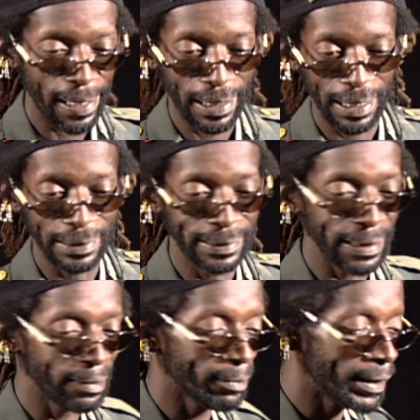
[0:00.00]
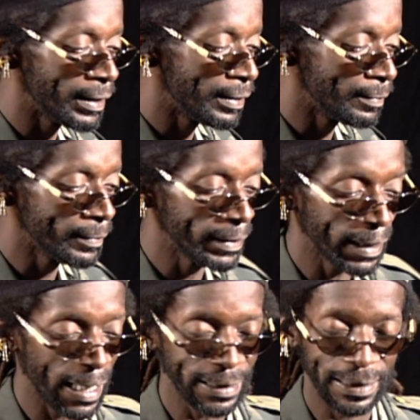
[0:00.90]
got a thing where they
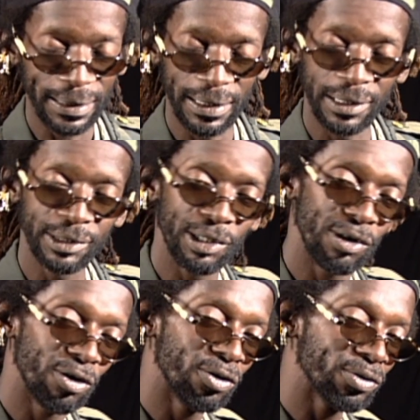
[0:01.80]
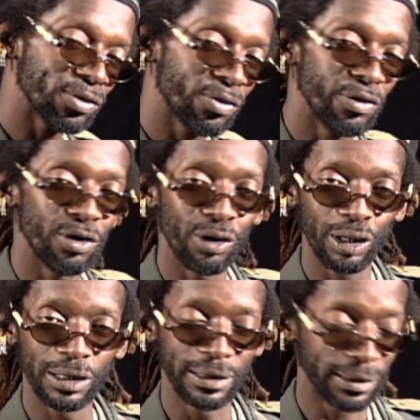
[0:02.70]
got a thing they tell you
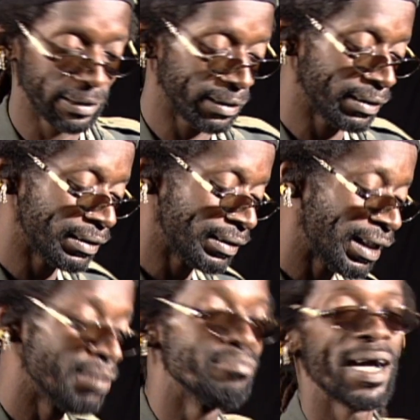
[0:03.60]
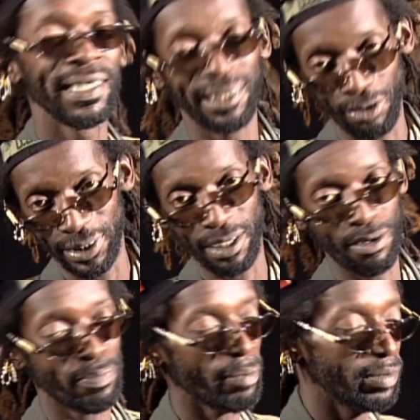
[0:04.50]
Creole that the minority of the
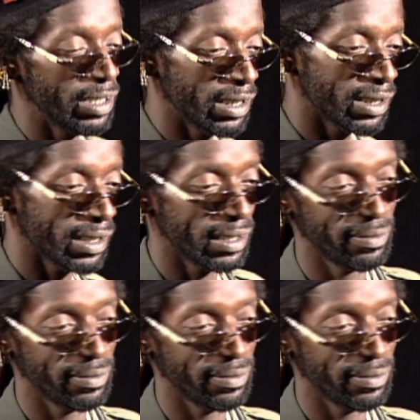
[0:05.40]
population.